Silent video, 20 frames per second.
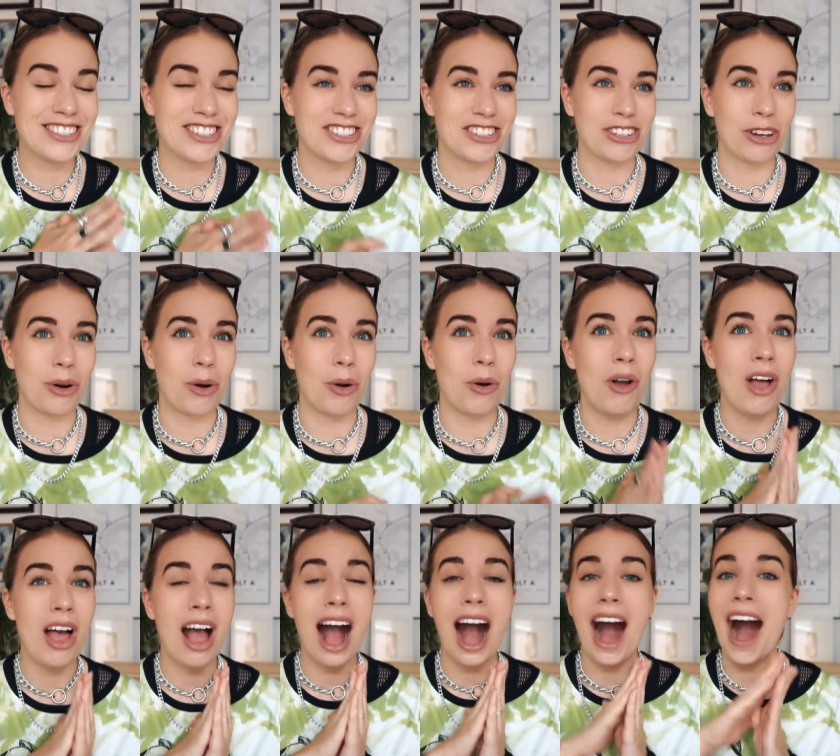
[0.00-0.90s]
so
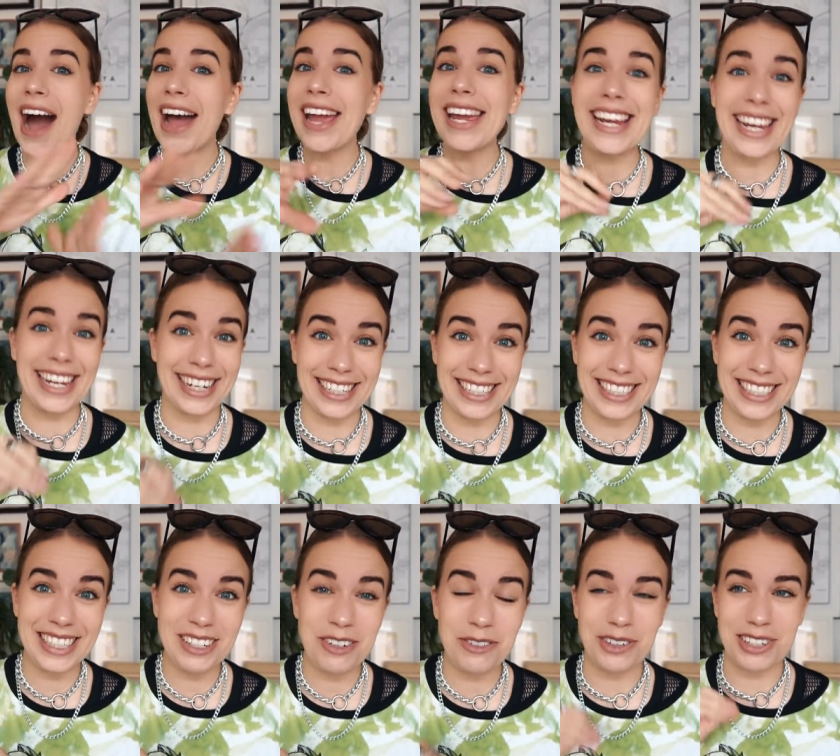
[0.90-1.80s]
I get
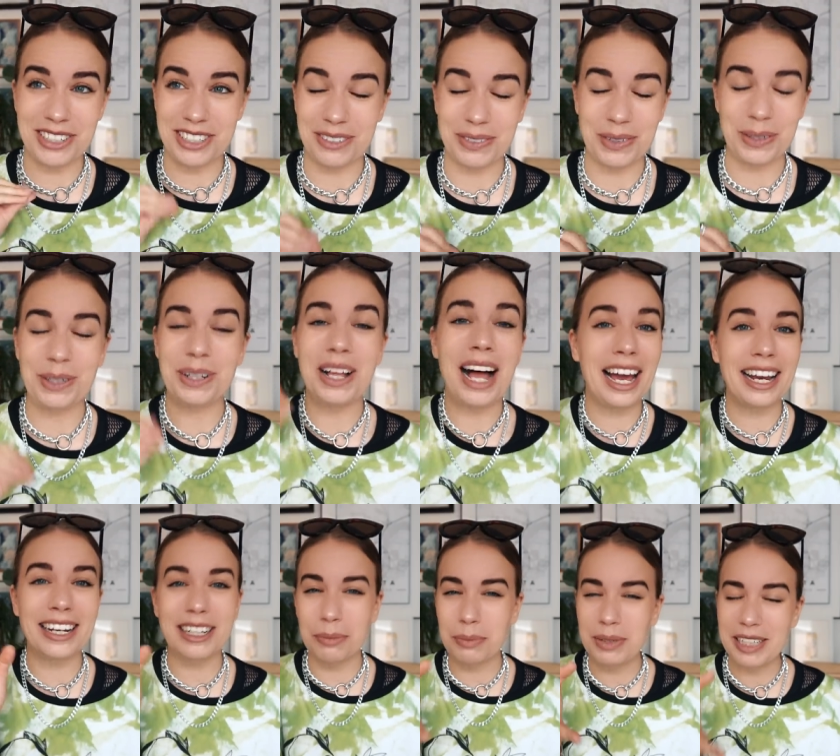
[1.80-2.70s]
it, first of all.
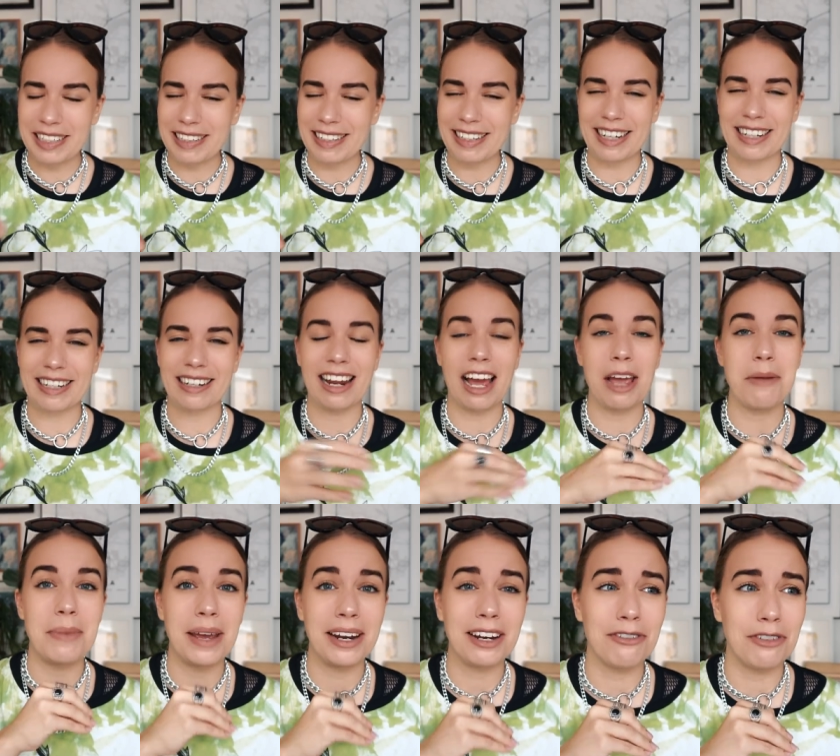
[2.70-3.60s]
I completely get it. I
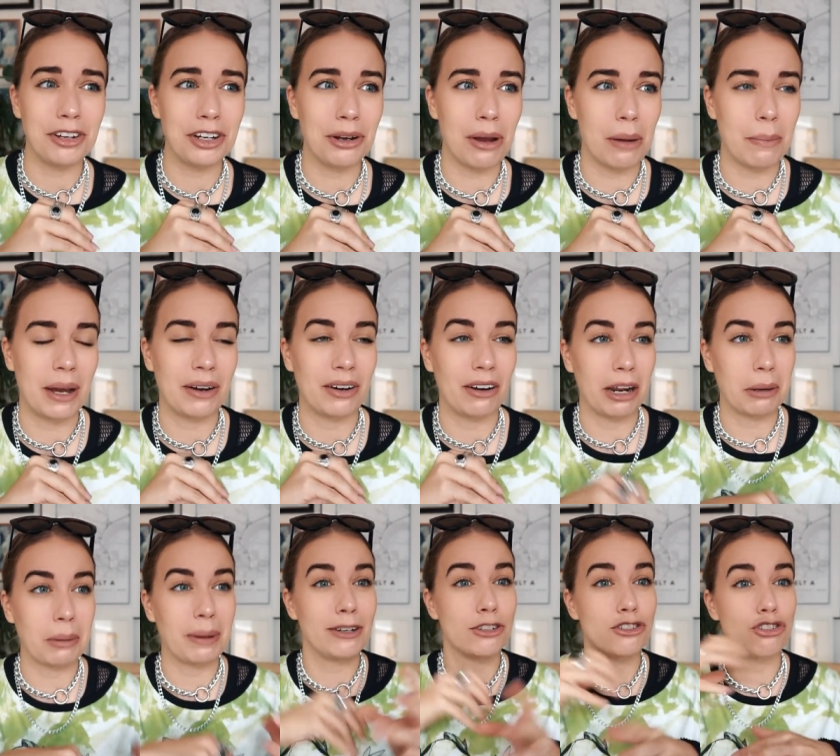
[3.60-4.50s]
made a video about
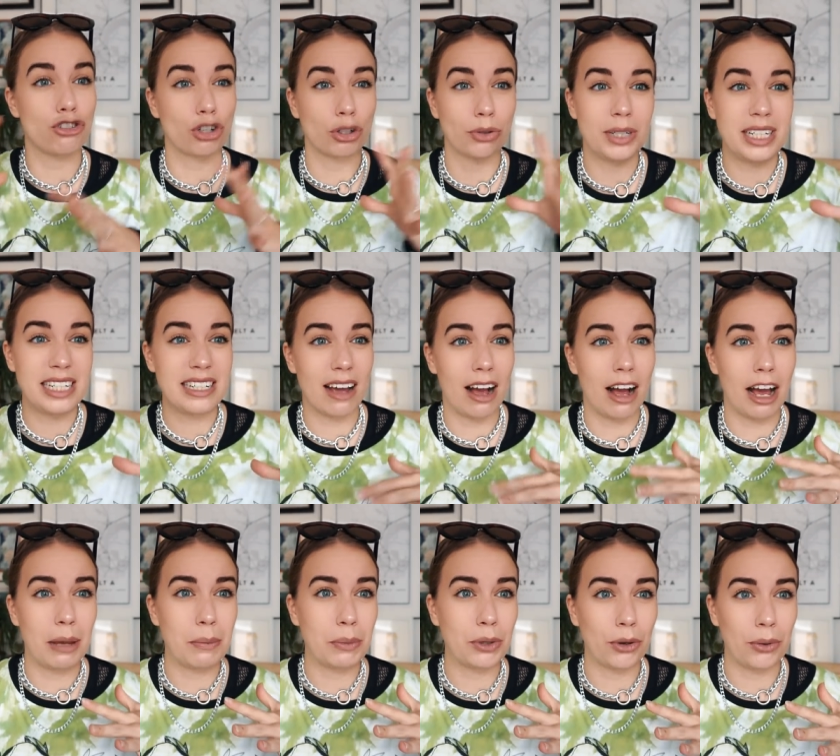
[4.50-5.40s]
like my story
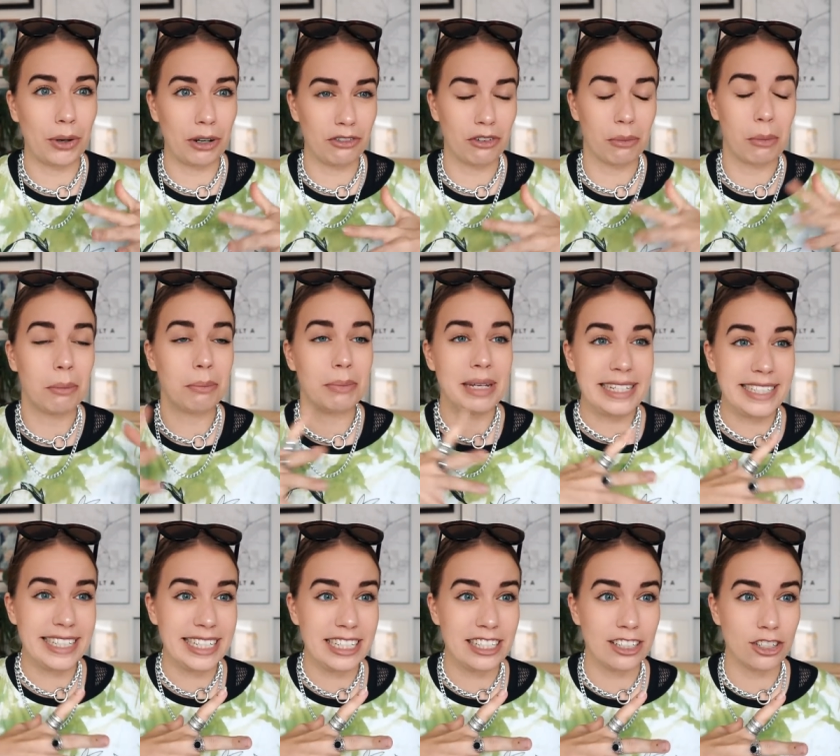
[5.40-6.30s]
time going from a
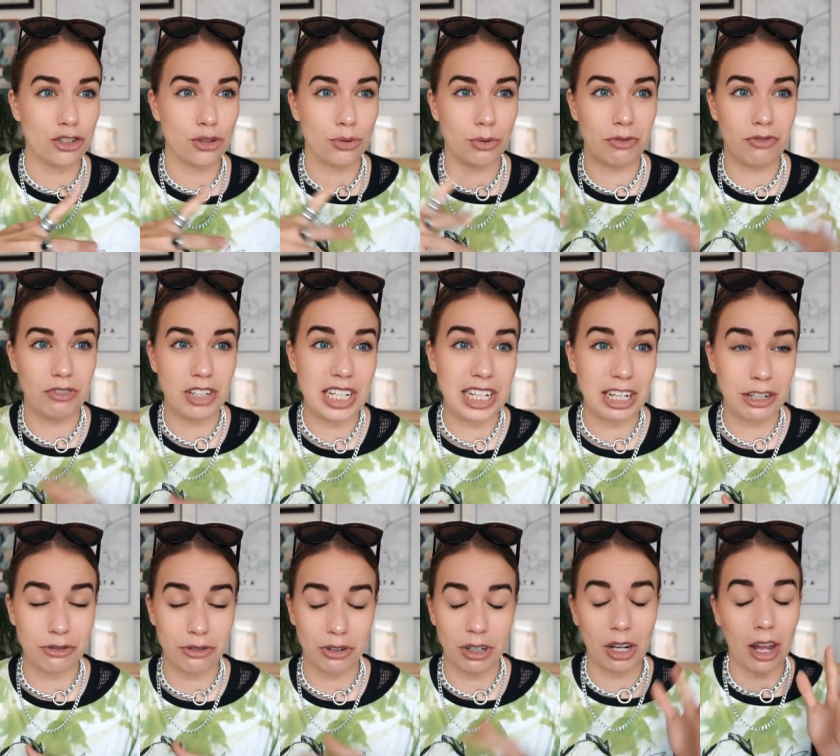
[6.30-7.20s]
meat eater to a
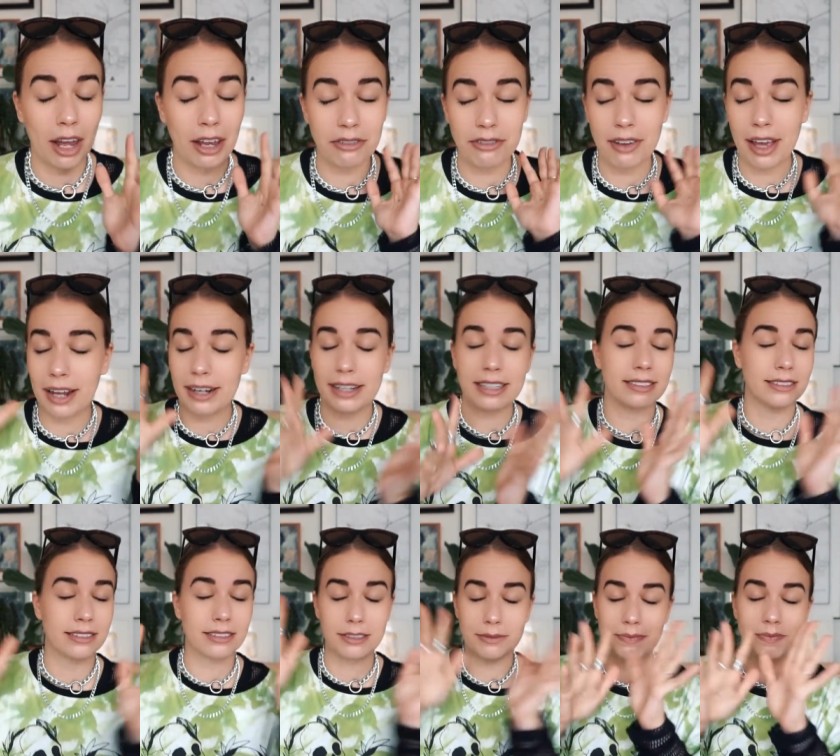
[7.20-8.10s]
vegan for life and
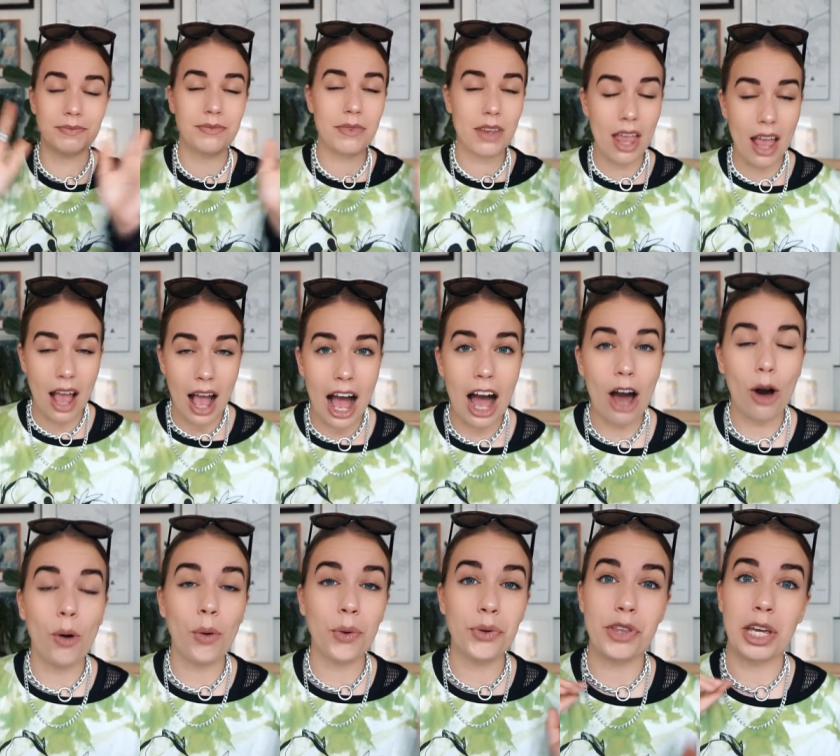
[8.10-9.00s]
it's
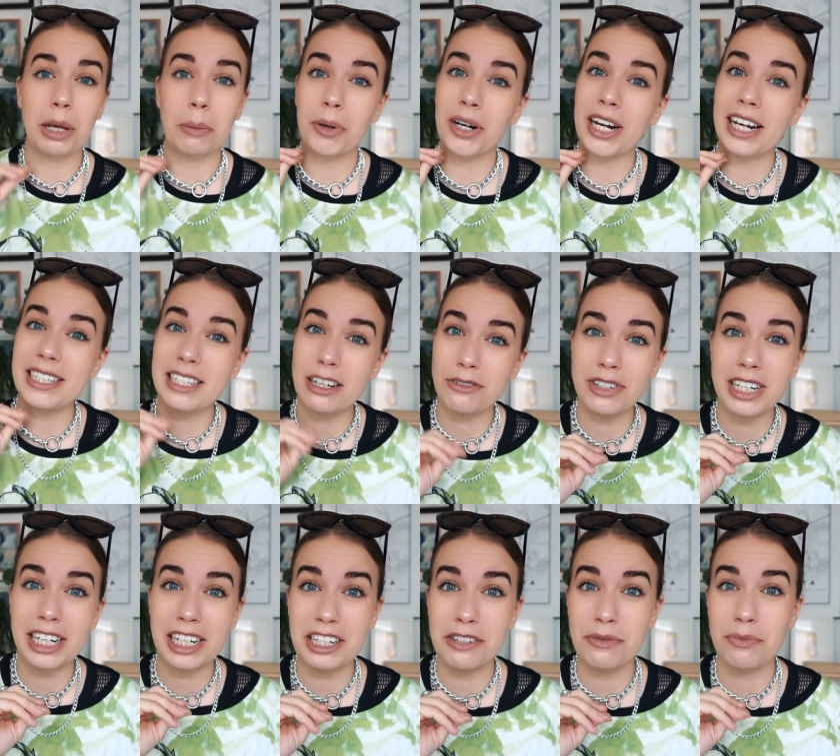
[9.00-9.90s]
a whole thing, but I
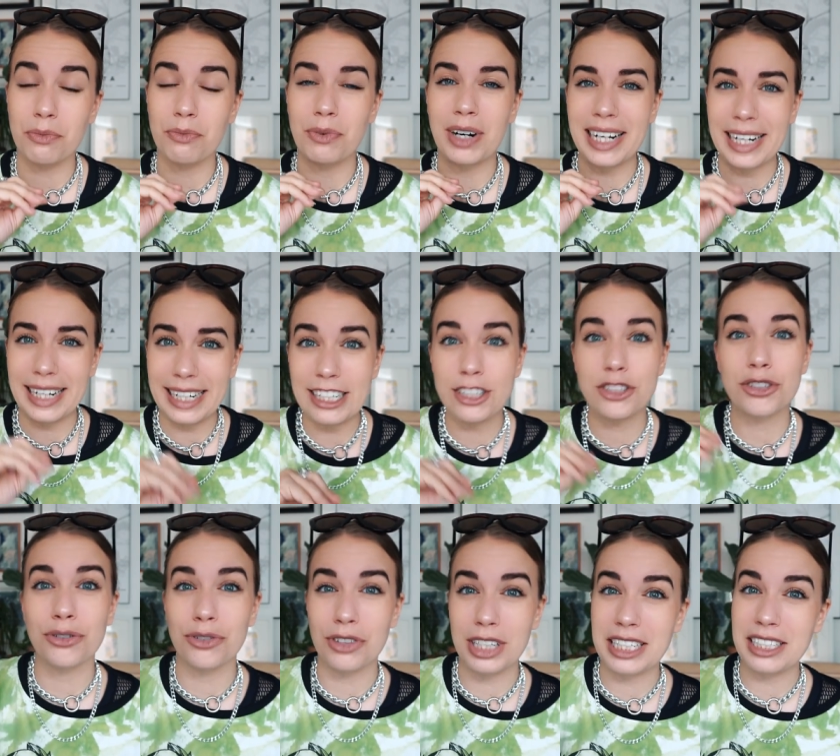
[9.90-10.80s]
definitely relate
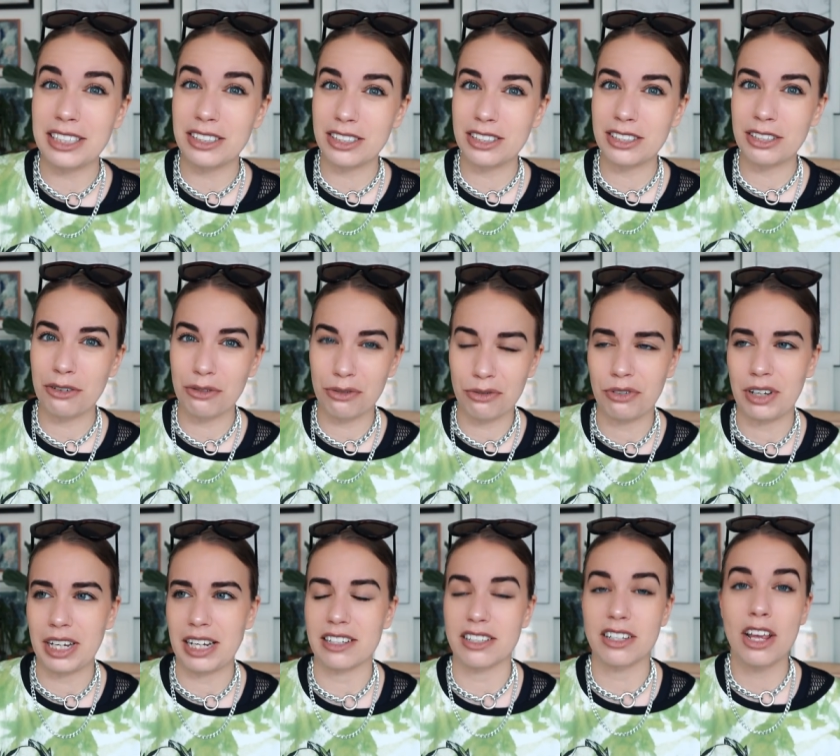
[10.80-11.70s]
to these
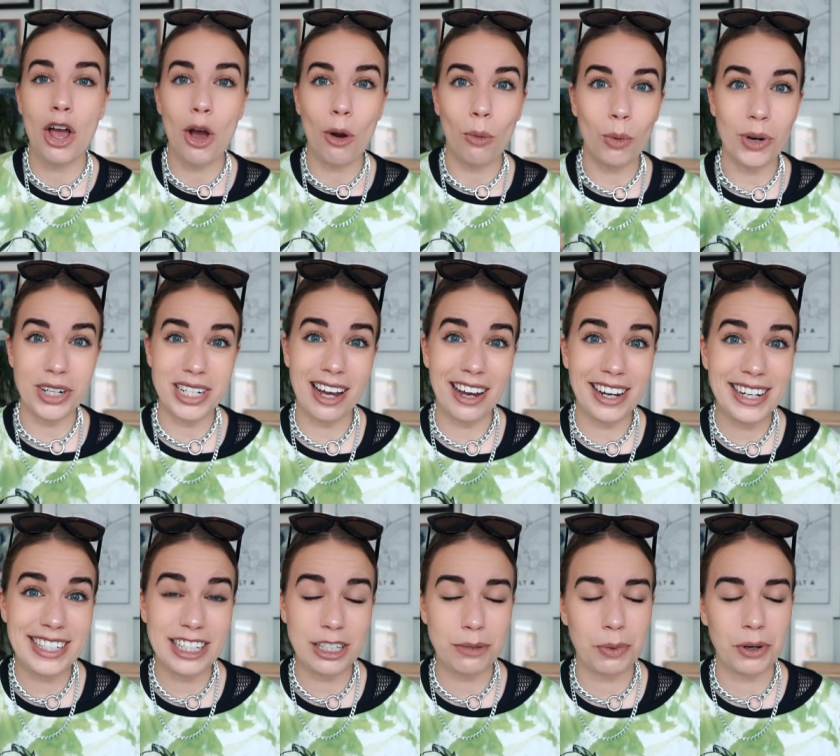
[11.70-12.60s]
fears. What
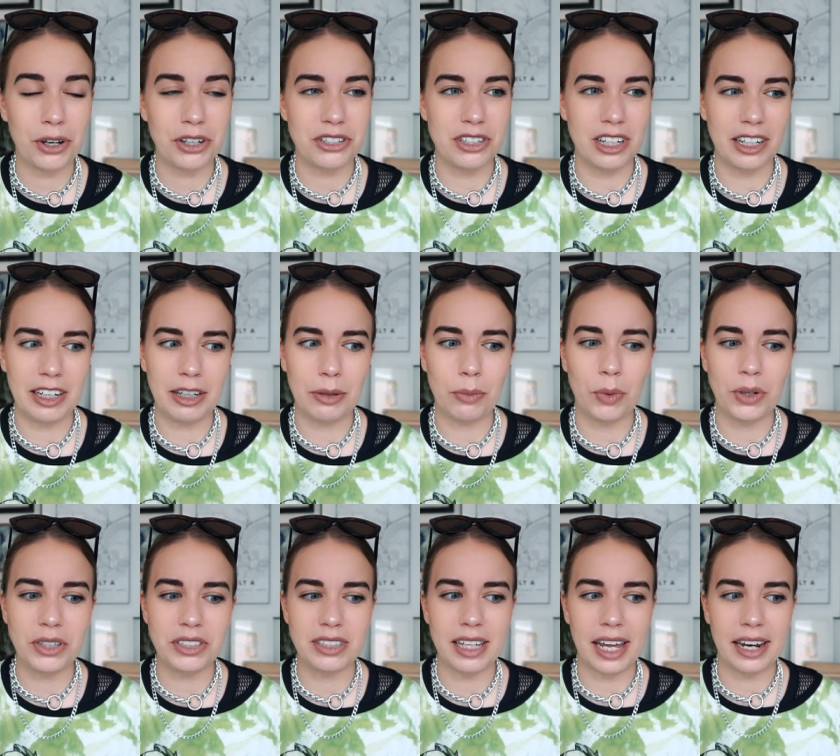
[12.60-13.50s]
I did personally
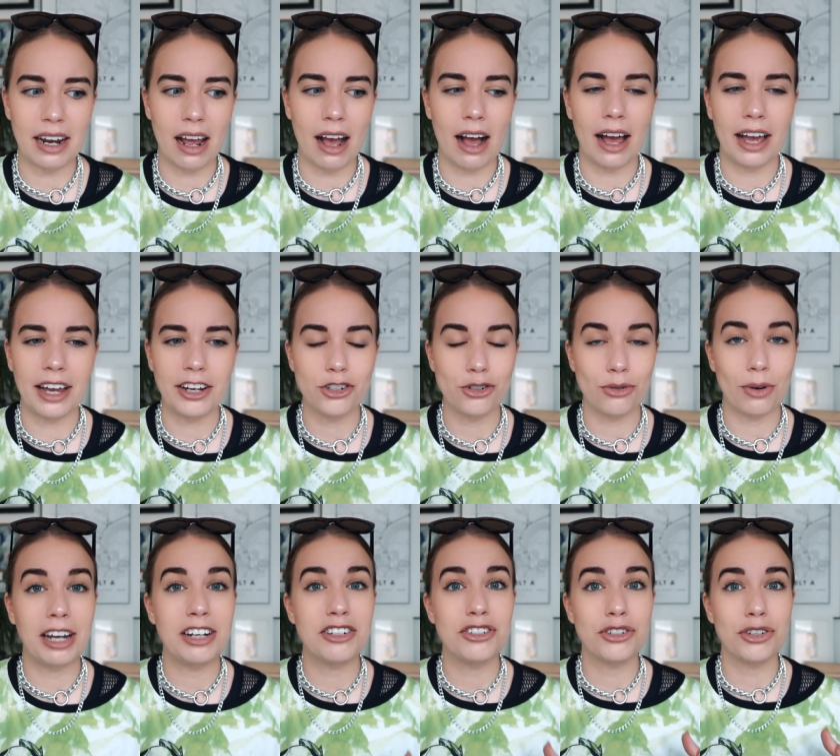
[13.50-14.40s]
was that I
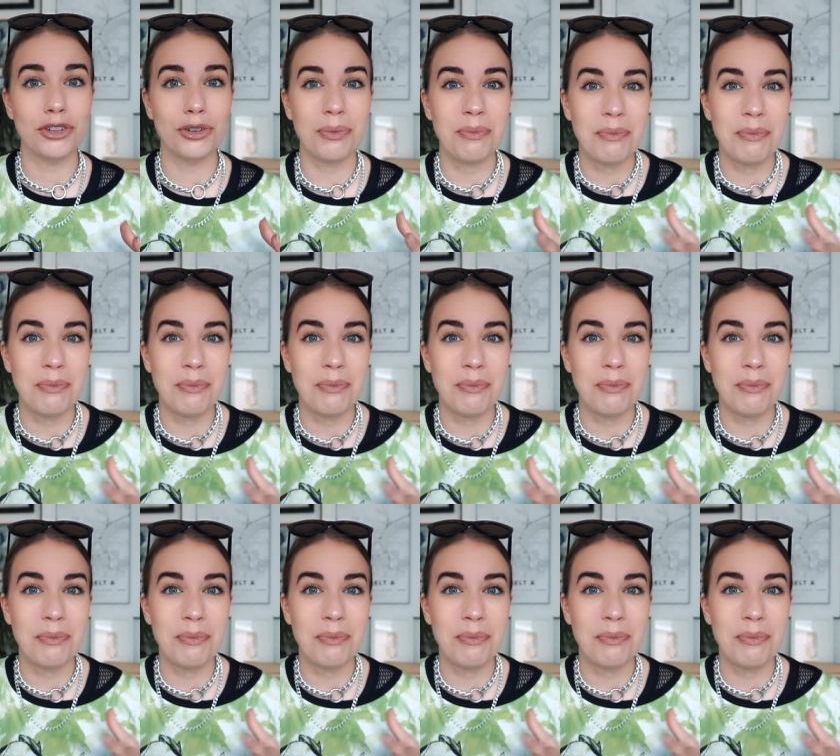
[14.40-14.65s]
tried to